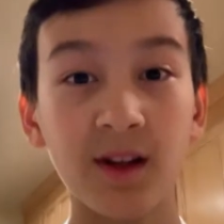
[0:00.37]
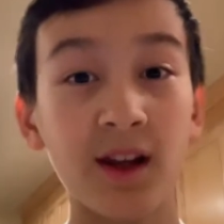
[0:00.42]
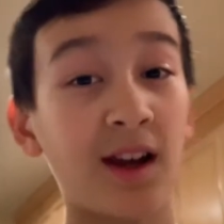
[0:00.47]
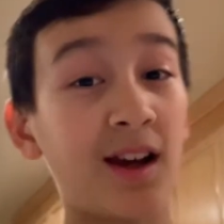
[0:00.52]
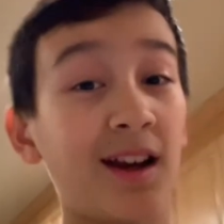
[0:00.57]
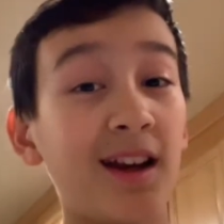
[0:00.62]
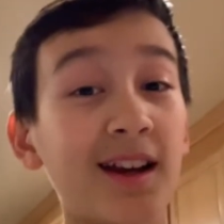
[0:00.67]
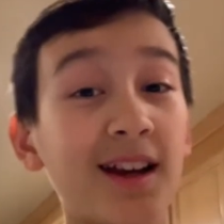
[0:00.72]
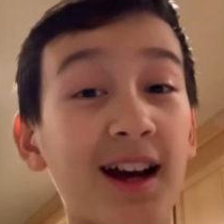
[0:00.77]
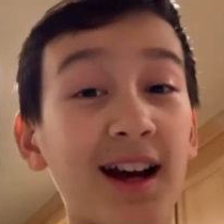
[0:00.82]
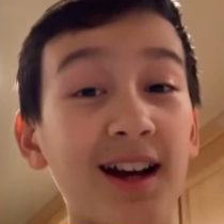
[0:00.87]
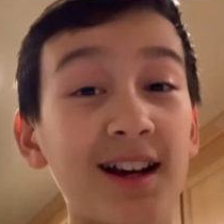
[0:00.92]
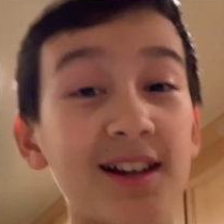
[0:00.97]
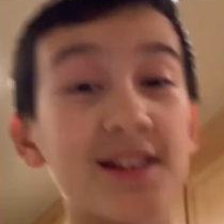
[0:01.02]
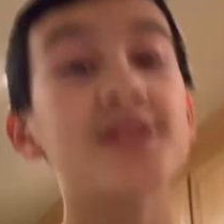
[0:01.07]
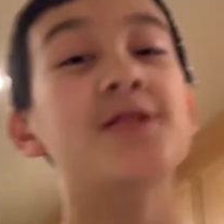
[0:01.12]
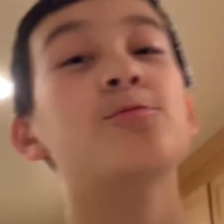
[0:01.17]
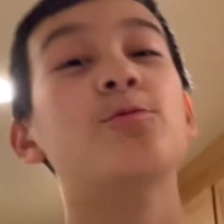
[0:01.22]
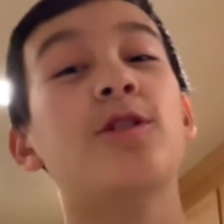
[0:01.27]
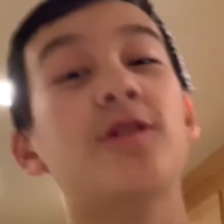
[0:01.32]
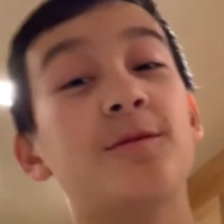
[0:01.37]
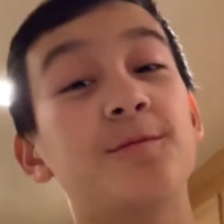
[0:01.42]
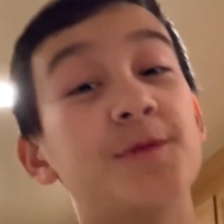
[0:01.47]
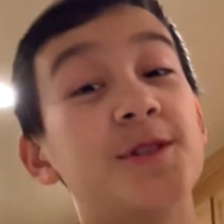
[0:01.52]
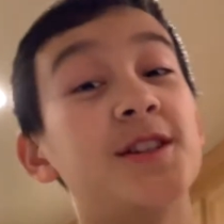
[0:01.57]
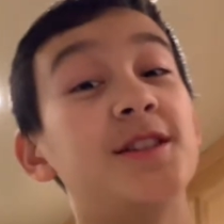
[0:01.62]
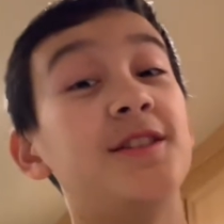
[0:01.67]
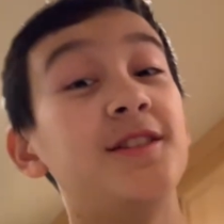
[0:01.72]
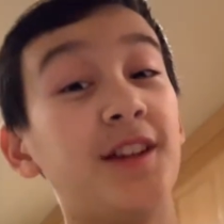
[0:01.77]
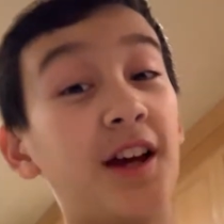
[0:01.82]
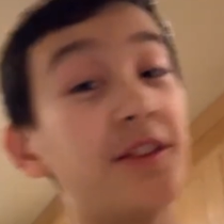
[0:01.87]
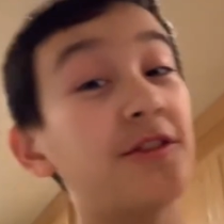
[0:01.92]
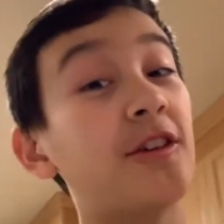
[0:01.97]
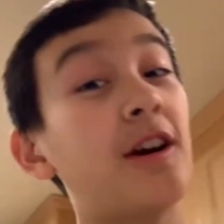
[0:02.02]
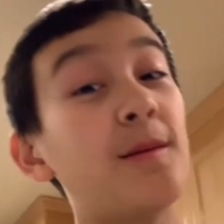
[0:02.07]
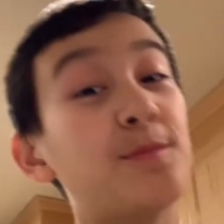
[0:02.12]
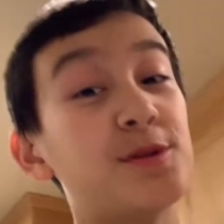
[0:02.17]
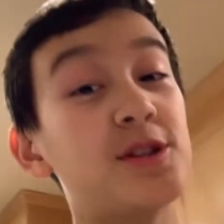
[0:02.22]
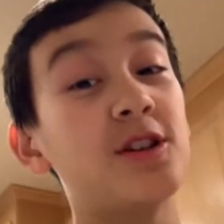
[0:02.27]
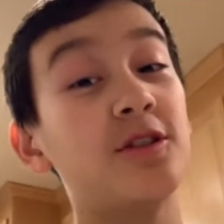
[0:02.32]
Hey guys, welcome to another
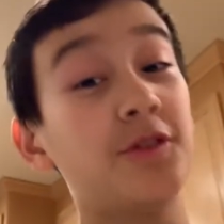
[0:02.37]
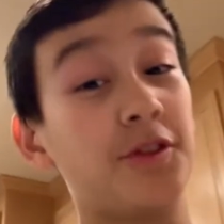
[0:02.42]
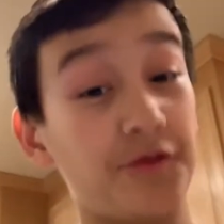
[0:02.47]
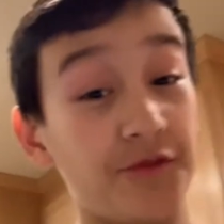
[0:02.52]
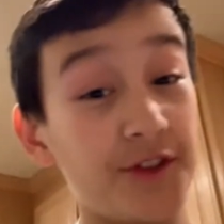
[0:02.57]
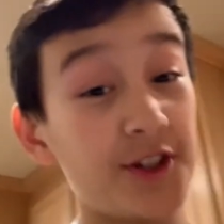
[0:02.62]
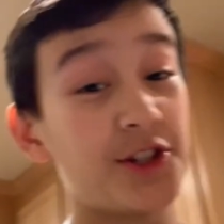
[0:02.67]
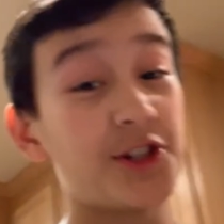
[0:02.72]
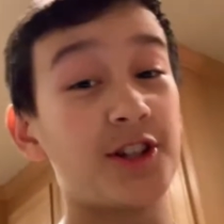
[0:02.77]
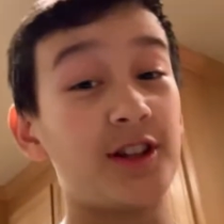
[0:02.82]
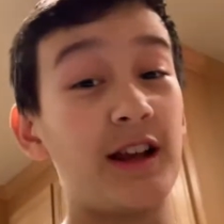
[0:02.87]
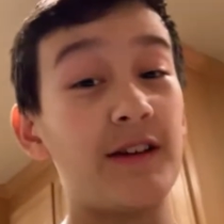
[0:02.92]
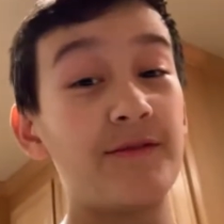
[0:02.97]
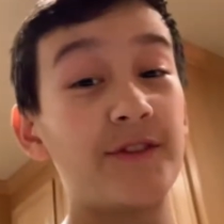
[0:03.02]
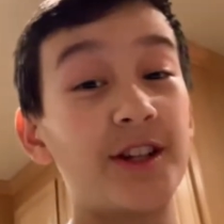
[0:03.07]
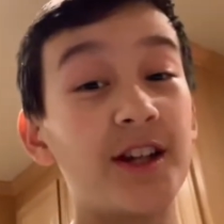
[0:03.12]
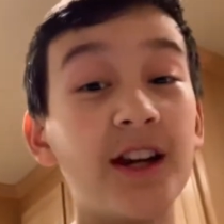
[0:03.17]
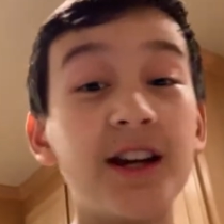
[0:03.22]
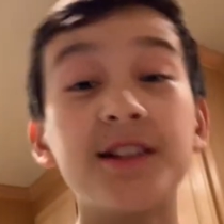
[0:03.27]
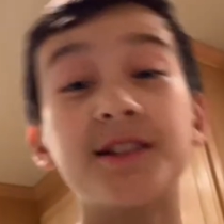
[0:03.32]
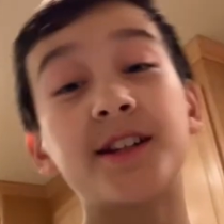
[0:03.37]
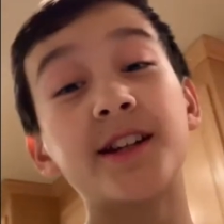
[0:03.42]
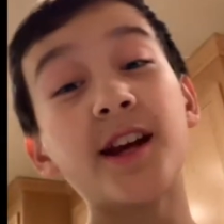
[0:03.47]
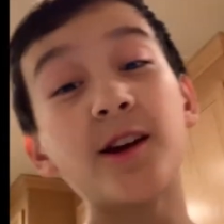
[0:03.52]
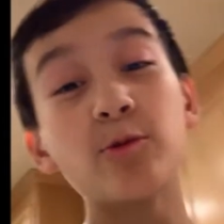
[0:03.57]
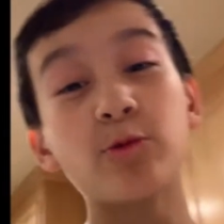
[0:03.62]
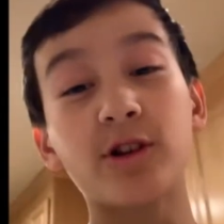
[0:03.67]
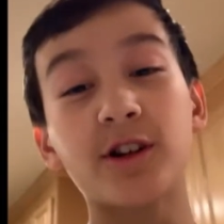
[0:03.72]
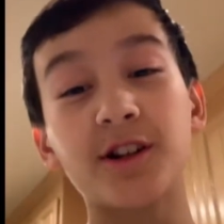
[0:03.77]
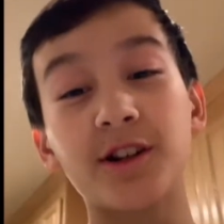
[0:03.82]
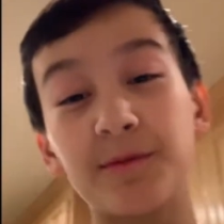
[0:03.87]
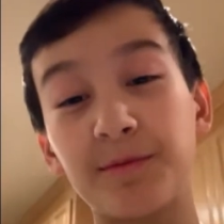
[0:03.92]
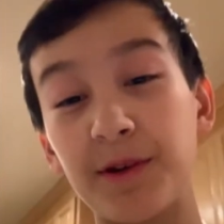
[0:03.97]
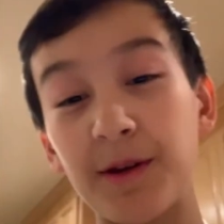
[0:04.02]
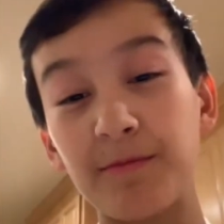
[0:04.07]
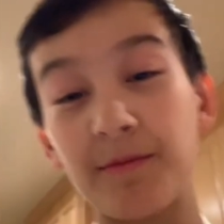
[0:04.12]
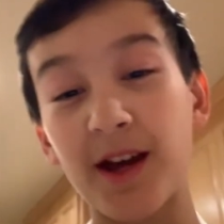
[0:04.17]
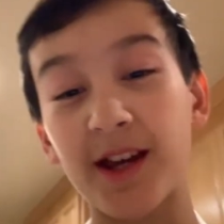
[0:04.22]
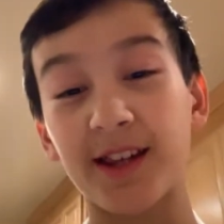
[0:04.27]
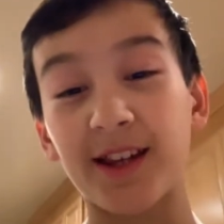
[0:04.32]
episode of Dish 11. Today we're going to be
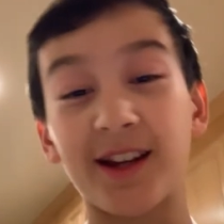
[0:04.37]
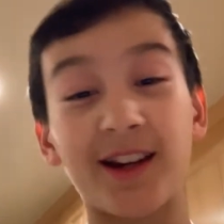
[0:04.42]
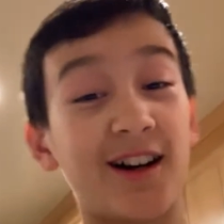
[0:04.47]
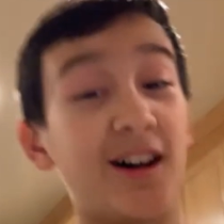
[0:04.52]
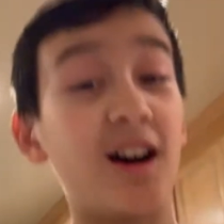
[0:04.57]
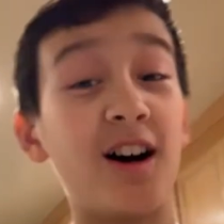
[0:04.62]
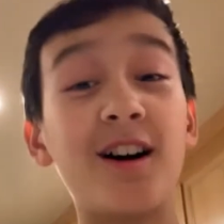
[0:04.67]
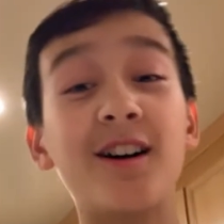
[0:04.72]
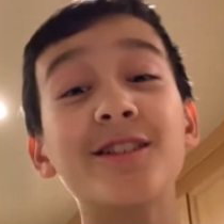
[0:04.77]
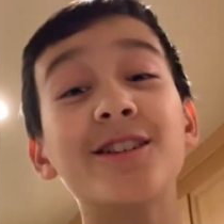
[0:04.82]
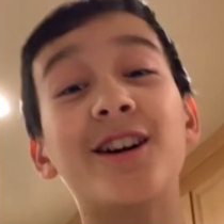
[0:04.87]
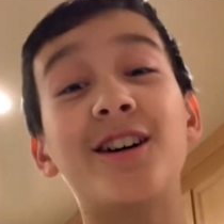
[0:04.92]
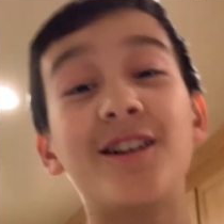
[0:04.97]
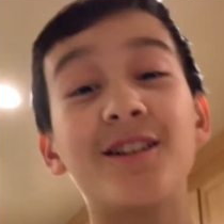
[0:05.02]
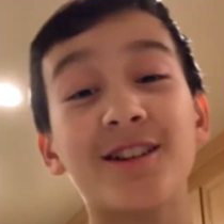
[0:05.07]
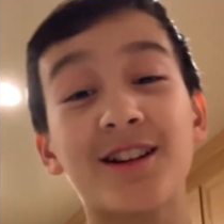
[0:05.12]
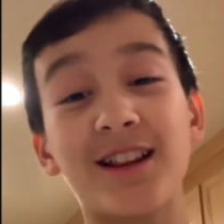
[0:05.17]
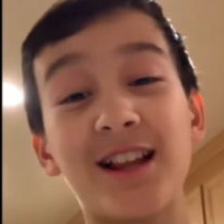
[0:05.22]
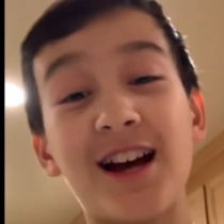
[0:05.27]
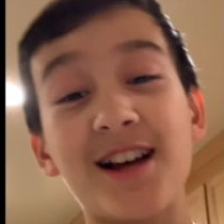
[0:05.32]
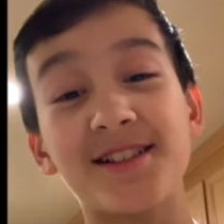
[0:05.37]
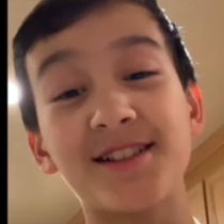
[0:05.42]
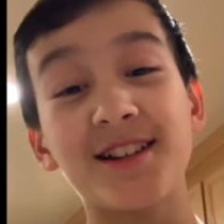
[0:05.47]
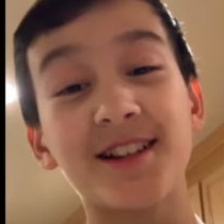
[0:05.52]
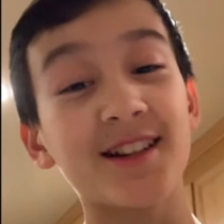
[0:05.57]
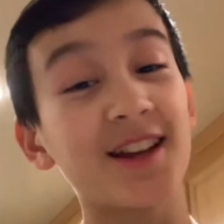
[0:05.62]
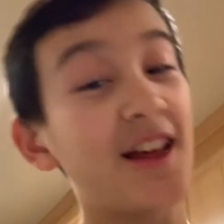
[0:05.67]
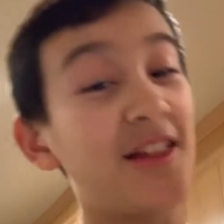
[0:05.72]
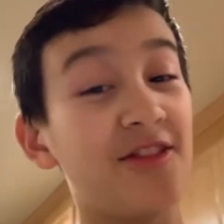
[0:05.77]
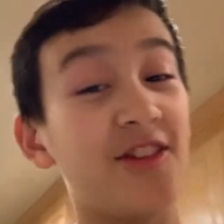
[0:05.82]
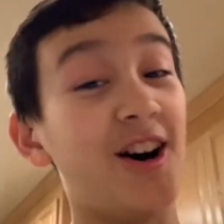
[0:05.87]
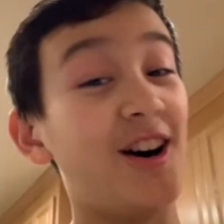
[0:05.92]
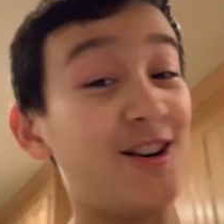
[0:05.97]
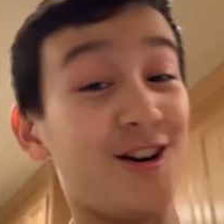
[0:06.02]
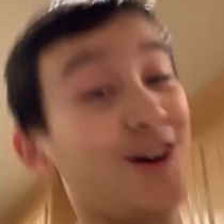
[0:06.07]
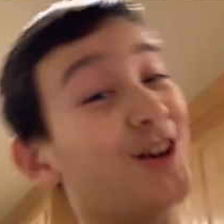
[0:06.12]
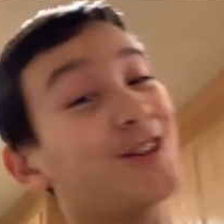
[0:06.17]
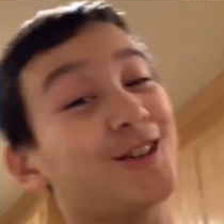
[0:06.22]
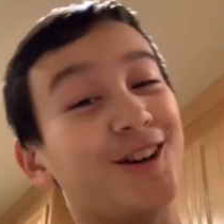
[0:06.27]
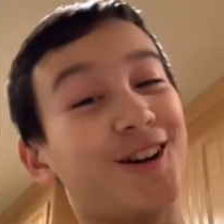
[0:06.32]
making a Hong Kong classic, the
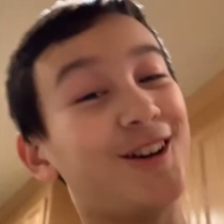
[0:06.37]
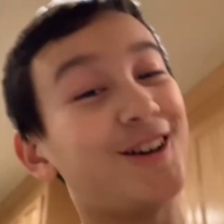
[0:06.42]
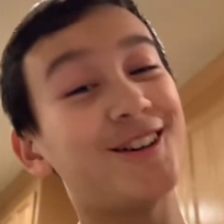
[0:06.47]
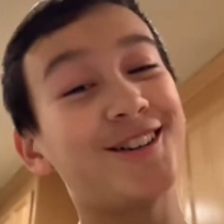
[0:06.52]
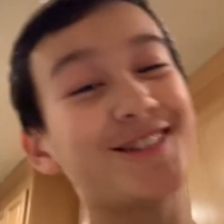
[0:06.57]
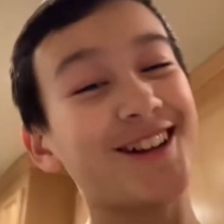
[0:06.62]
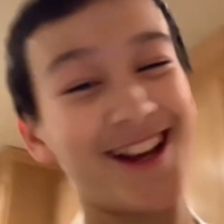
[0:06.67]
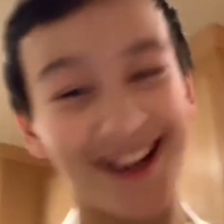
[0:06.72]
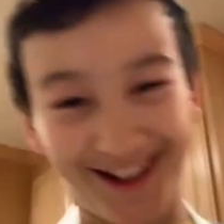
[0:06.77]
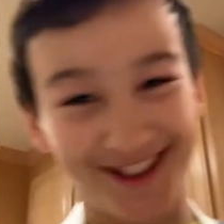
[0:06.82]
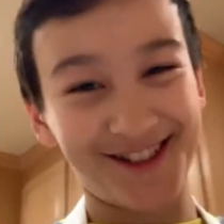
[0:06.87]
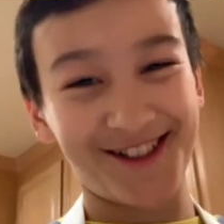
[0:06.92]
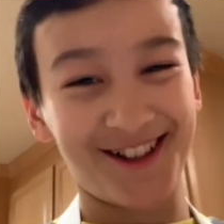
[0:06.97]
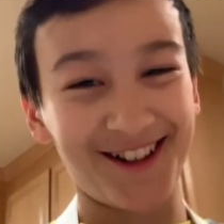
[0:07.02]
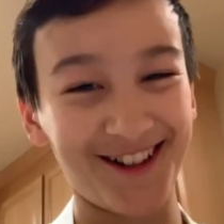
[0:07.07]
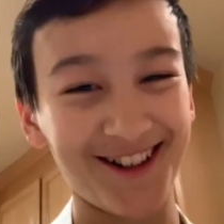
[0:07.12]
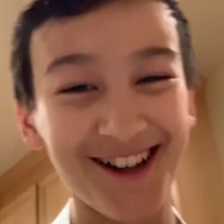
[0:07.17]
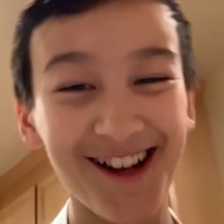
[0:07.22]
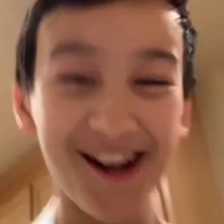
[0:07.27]
Hong Kong egg tart.